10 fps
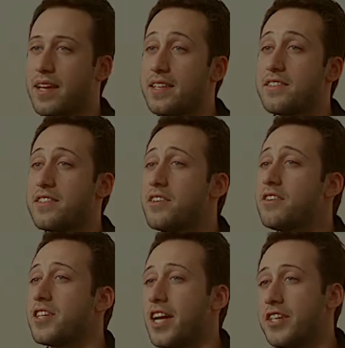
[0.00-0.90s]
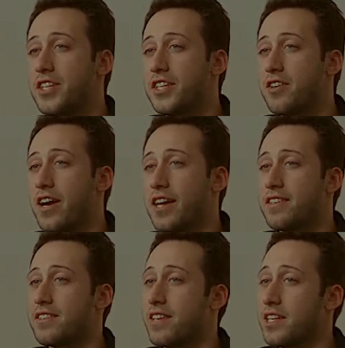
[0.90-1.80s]
Consider changing your
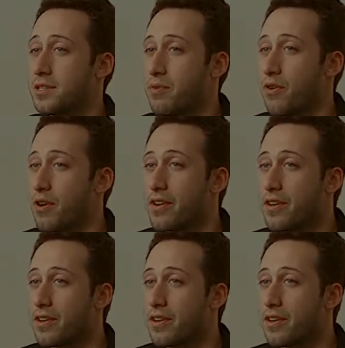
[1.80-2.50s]
SSH port.